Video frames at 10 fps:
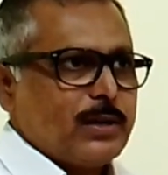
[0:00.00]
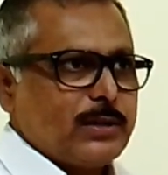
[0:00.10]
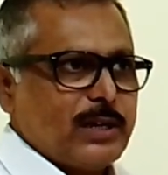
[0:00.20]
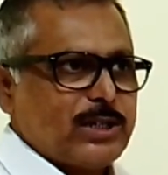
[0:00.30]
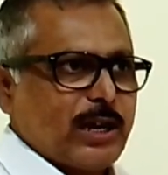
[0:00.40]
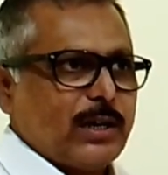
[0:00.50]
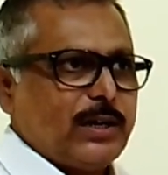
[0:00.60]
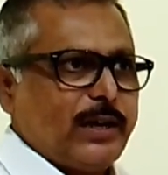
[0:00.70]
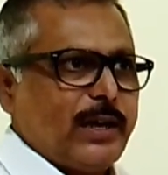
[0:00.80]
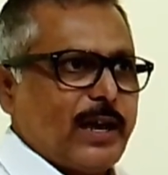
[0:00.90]
Then
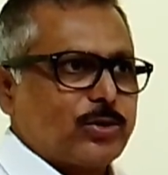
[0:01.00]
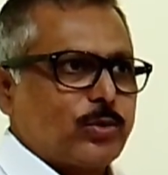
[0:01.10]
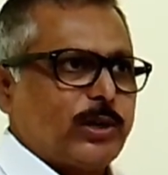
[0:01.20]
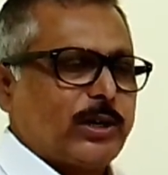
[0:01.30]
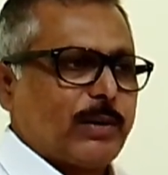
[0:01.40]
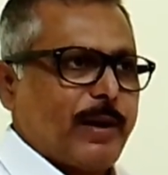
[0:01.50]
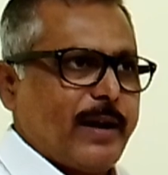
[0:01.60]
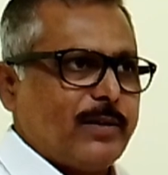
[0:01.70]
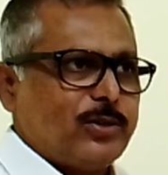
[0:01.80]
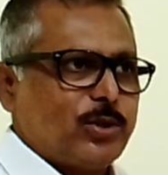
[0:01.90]
second thing he has to
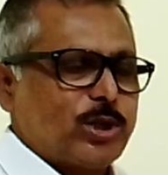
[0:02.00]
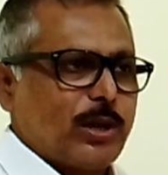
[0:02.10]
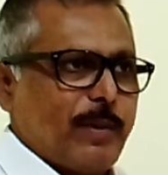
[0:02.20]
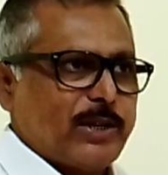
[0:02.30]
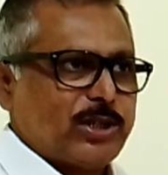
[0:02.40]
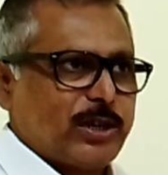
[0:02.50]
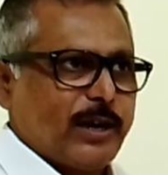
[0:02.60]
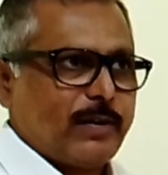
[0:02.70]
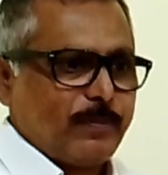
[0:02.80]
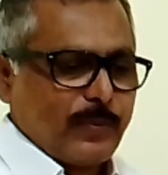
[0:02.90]
determine, judicial
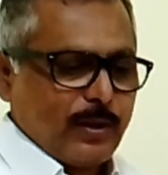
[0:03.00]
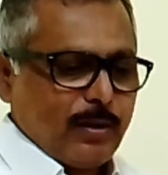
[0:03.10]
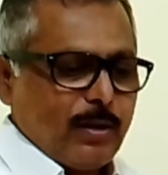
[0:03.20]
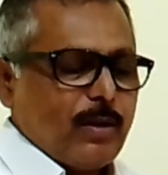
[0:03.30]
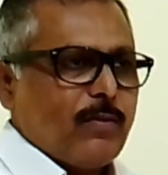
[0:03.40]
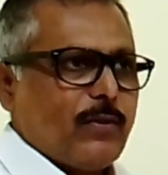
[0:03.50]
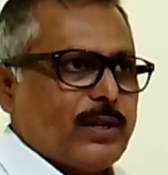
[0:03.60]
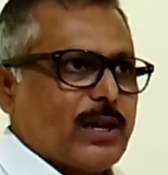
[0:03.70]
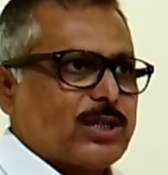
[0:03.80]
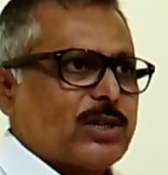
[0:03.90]
magistrate,
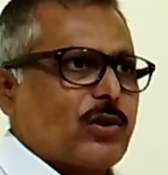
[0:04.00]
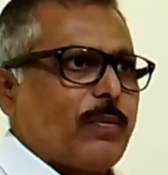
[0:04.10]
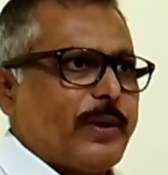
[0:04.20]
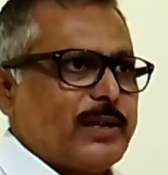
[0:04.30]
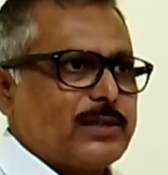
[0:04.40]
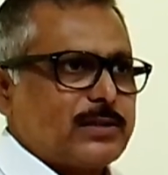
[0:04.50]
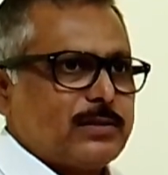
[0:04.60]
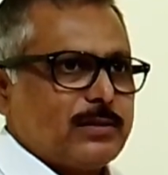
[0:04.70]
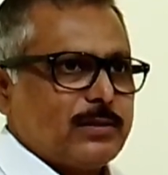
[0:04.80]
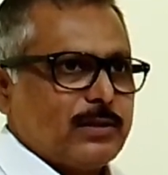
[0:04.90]
whether such offence
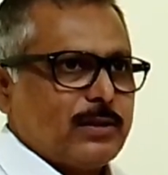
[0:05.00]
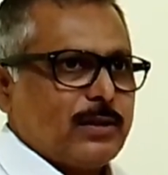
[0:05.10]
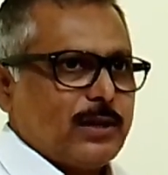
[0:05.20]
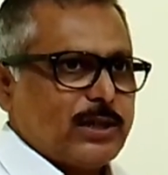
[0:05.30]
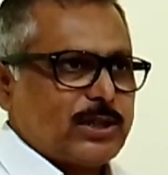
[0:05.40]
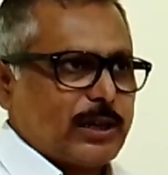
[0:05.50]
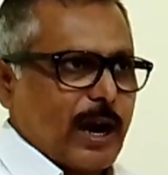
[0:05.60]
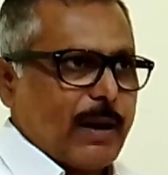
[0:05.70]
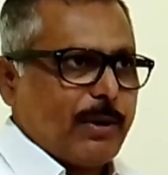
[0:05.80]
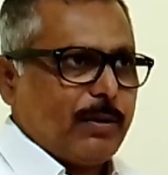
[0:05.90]
is
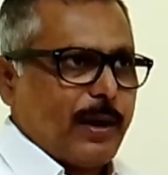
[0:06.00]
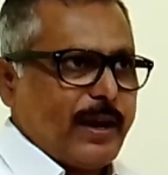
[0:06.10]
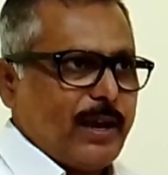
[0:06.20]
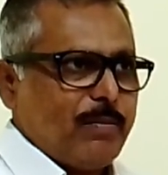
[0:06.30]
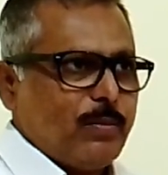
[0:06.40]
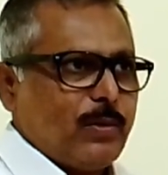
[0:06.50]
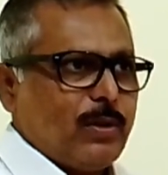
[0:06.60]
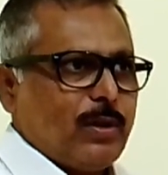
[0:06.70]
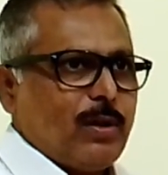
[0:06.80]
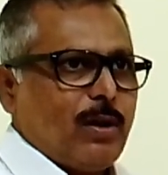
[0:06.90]
triable by him
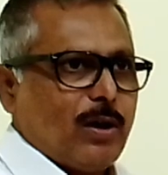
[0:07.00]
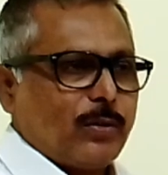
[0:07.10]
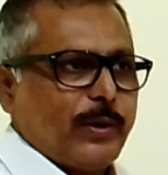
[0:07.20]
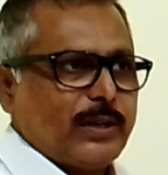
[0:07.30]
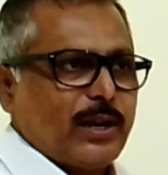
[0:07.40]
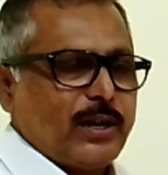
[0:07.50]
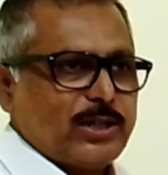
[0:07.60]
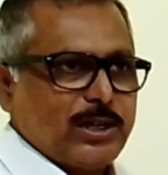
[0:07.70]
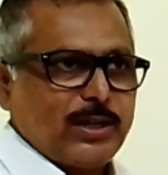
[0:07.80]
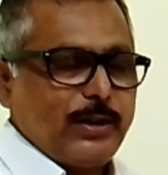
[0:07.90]
or whether
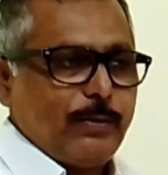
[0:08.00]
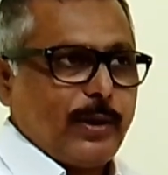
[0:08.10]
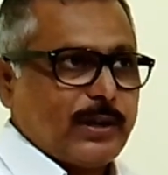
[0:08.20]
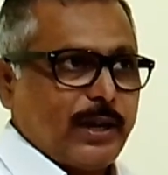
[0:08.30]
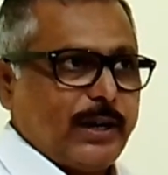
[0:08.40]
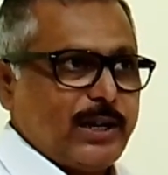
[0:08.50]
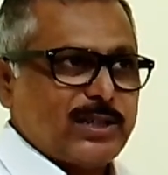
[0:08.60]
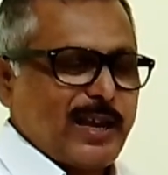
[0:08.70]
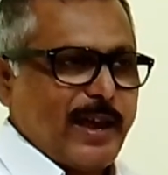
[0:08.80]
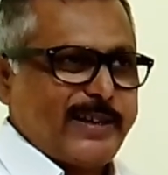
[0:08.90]
it
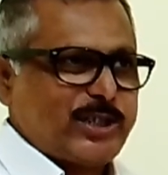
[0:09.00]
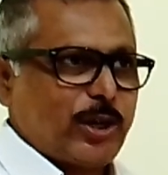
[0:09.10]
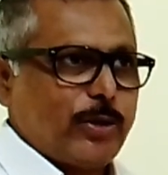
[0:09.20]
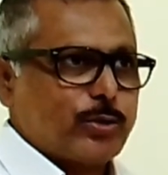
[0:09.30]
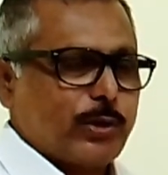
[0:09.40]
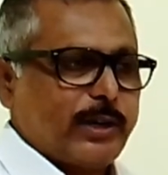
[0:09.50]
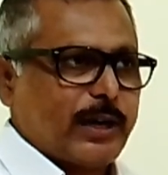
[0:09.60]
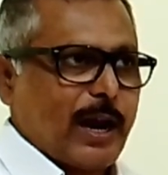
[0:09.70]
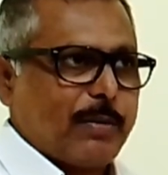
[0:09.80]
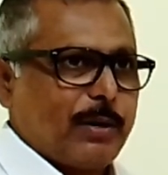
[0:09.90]
is exclusively
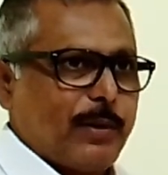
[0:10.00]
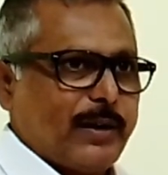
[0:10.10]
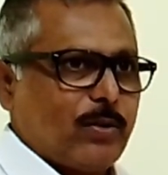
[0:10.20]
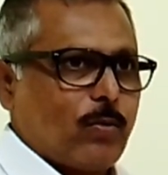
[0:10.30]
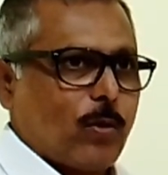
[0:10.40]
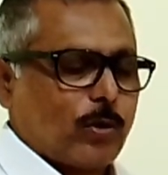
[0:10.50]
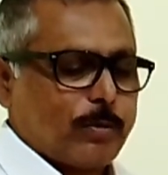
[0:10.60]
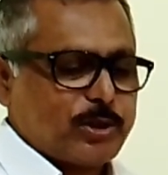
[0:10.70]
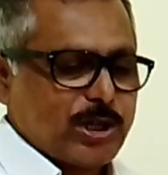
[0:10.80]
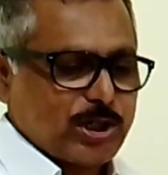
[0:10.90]
triable by the court
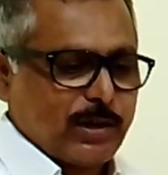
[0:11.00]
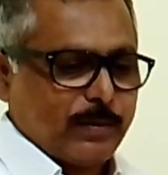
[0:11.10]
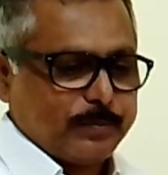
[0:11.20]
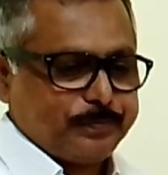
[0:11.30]
of session.